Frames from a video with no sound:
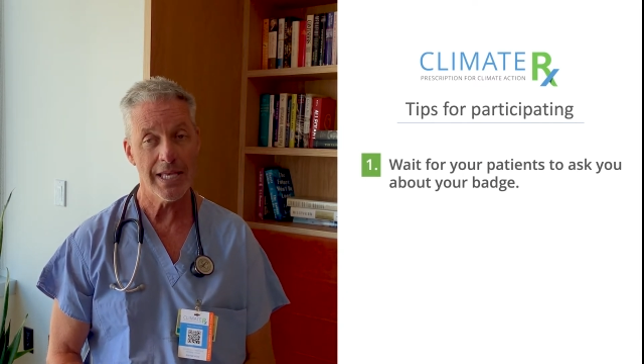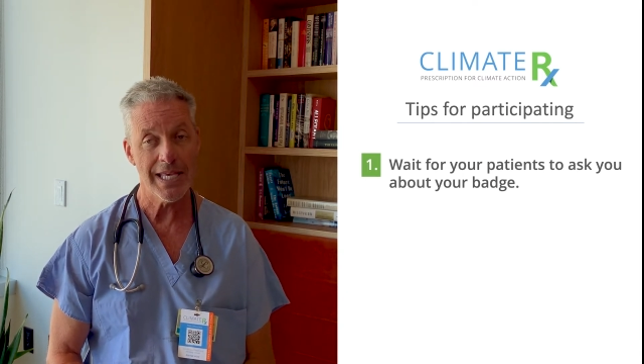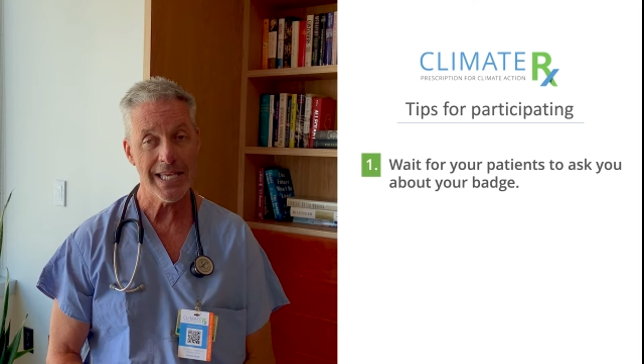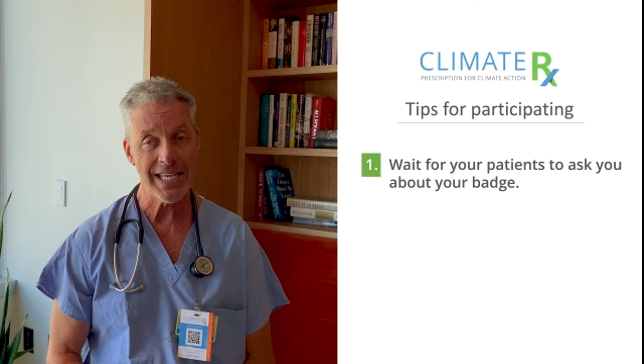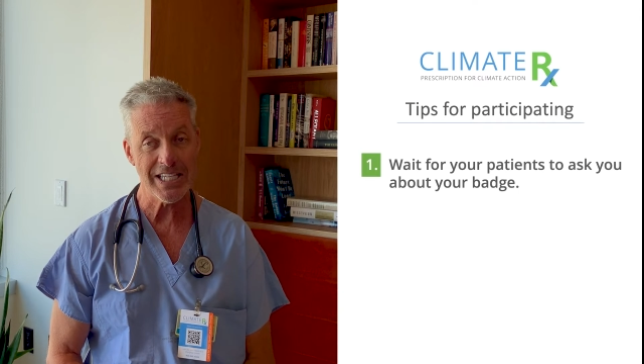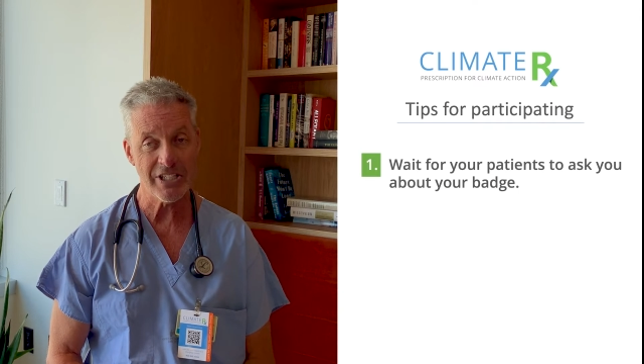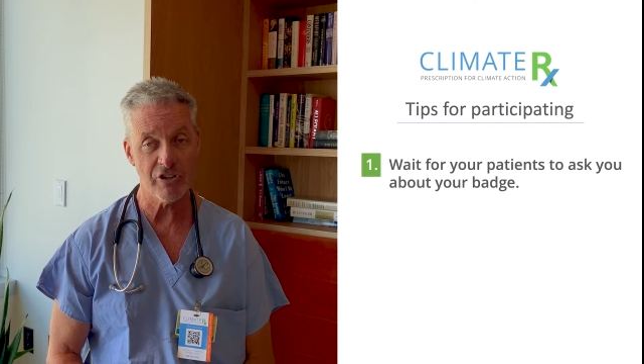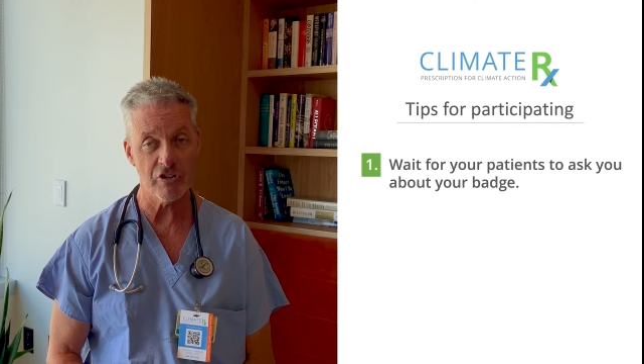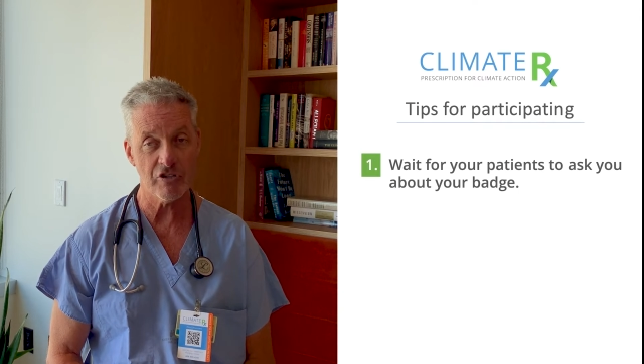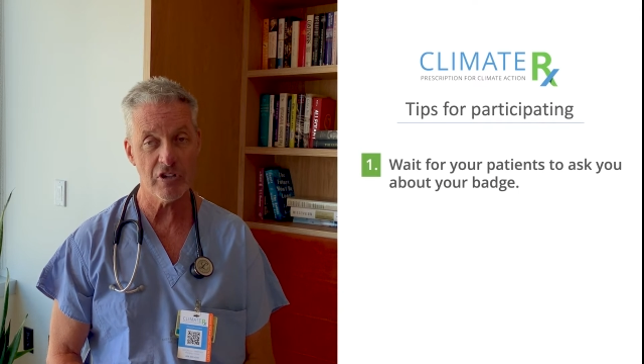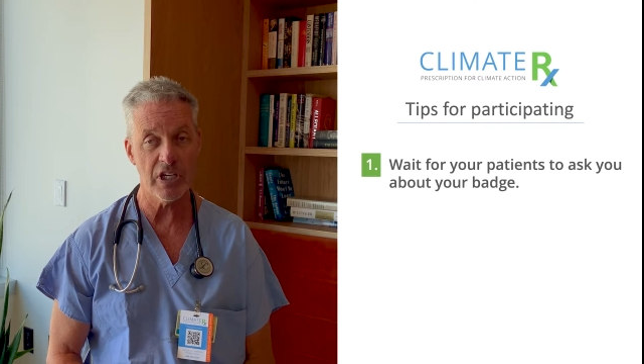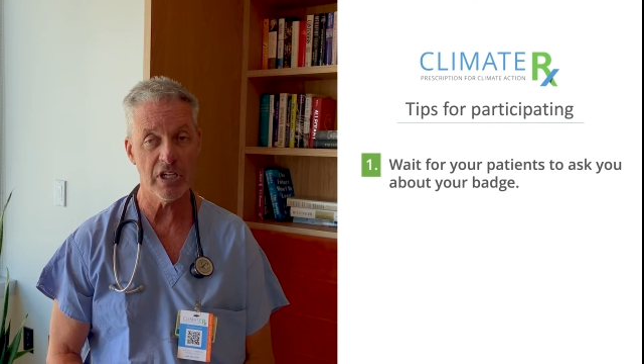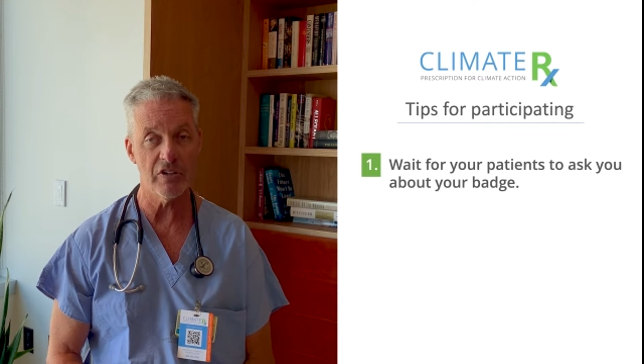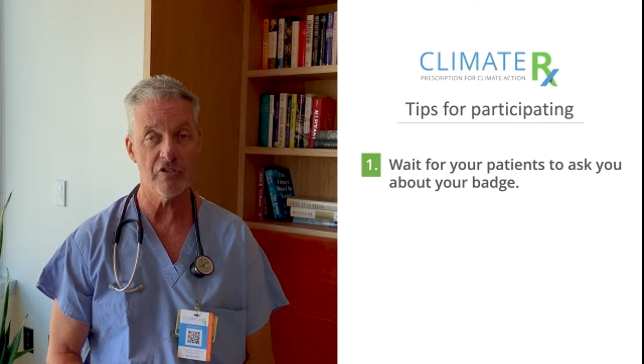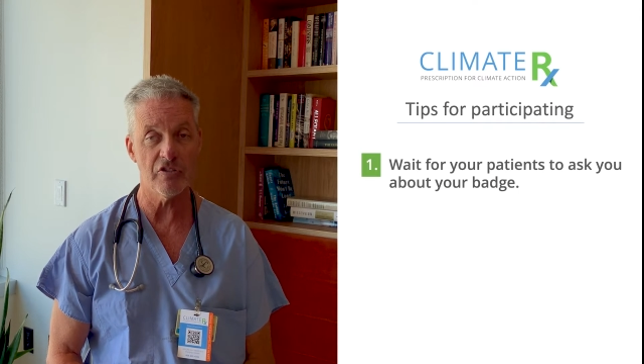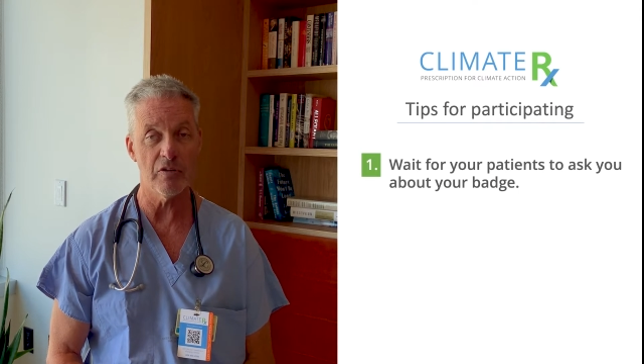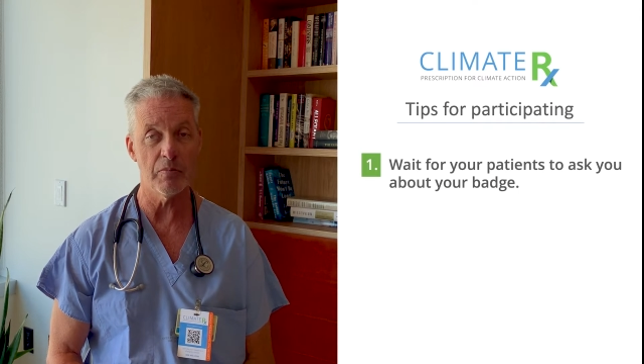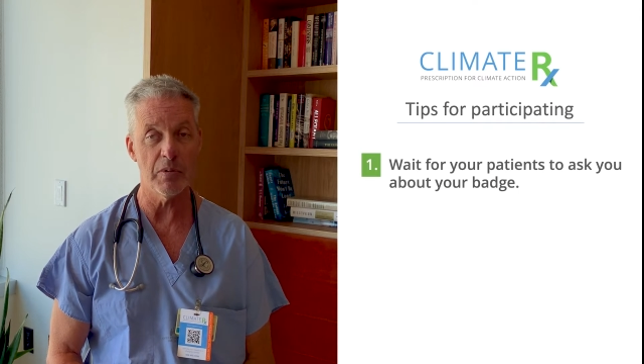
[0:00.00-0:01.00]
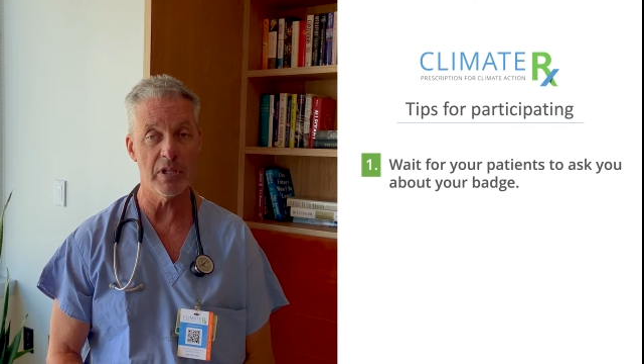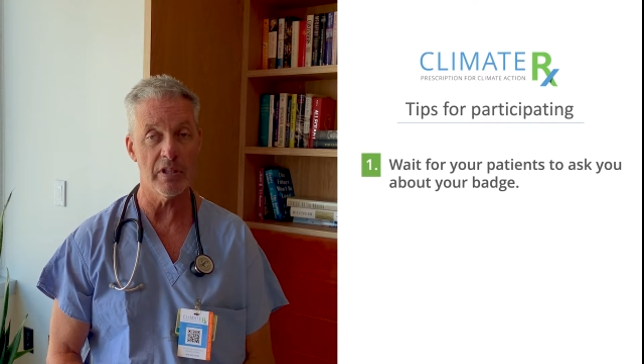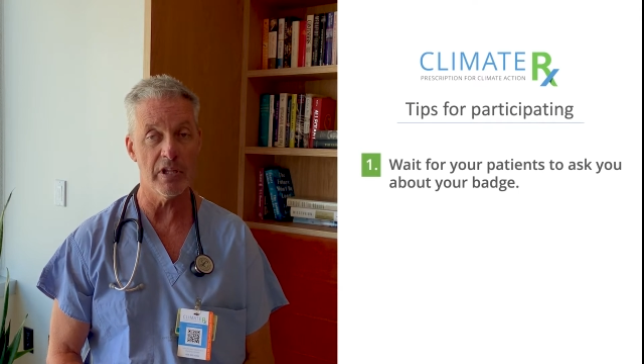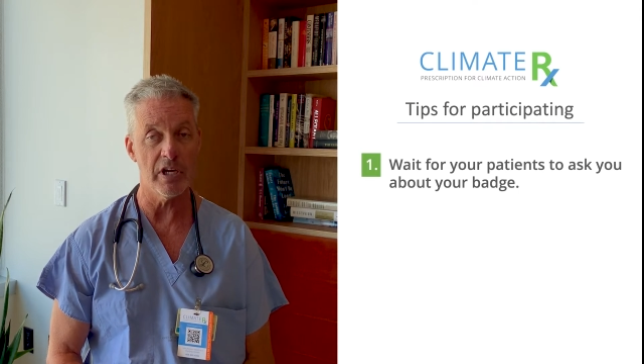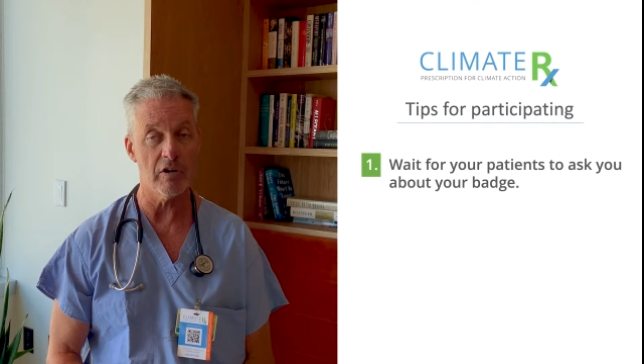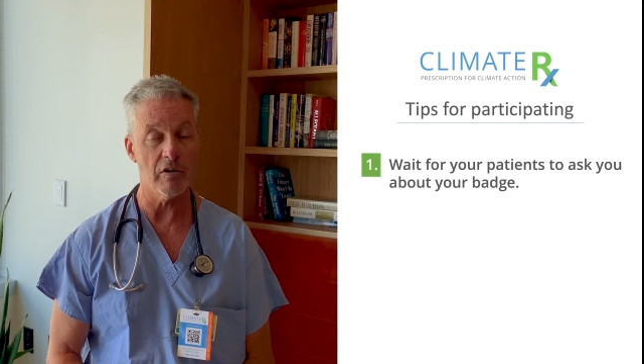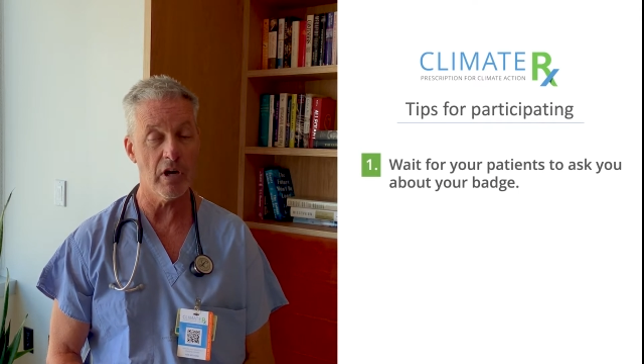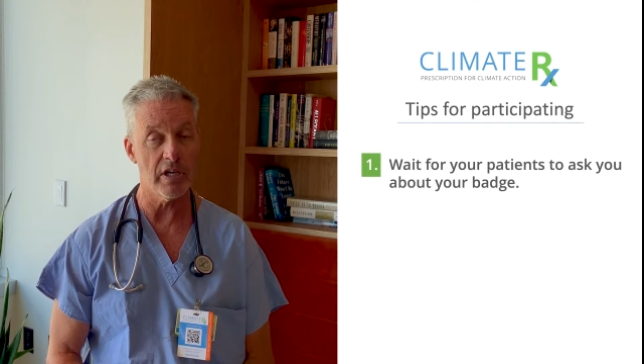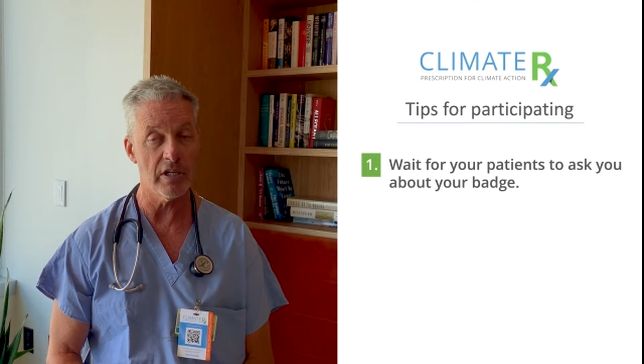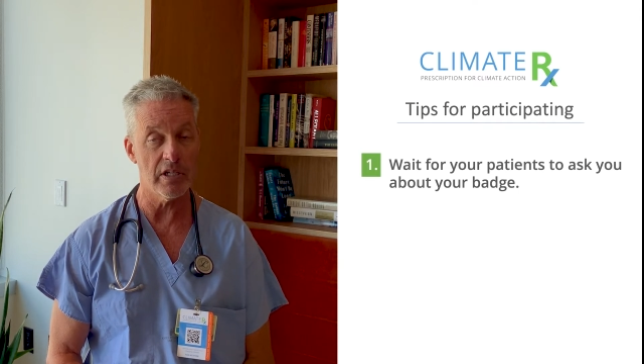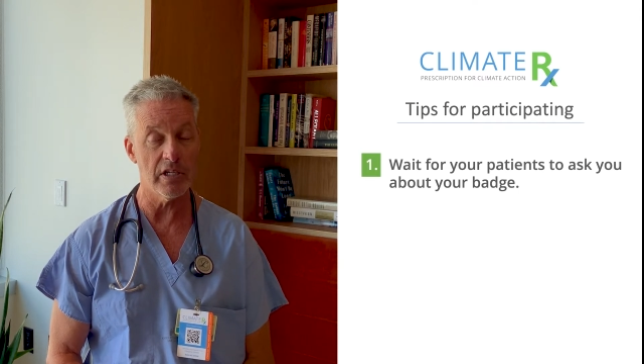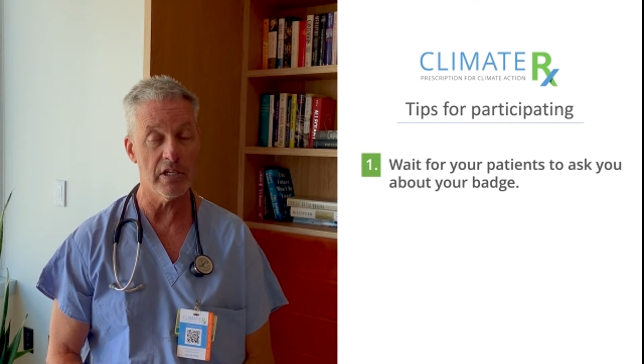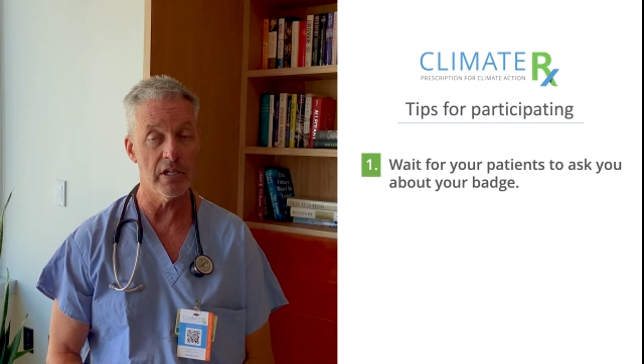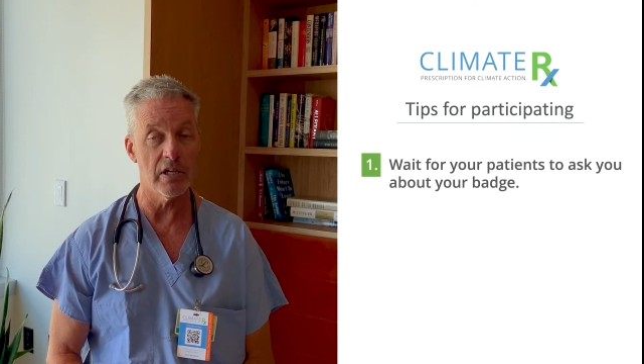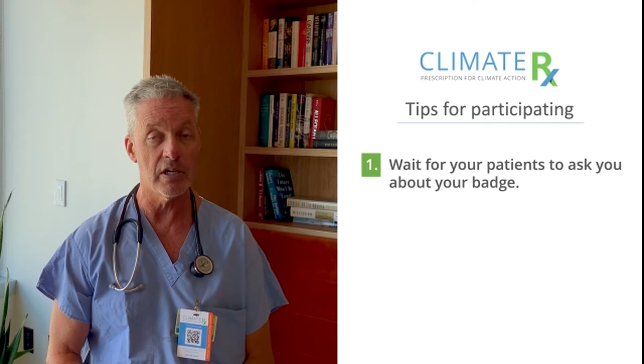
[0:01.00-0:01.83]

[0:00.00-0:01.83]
It just needs to be their idea